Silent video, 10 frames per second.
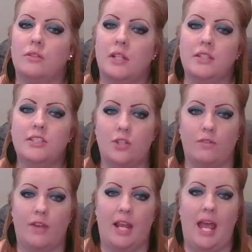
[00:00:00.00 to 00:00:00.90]
done the
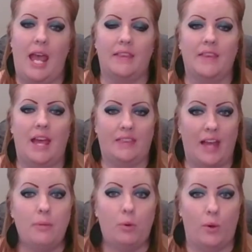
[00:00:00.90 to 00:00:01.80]
survey and
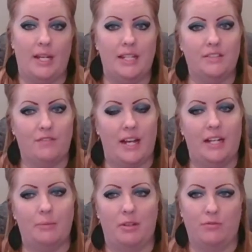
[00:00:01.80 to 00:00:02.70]
at that point and
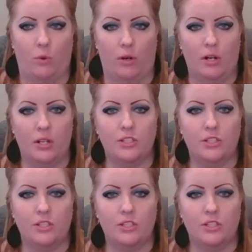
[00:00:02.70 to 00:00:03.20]
divided it by four.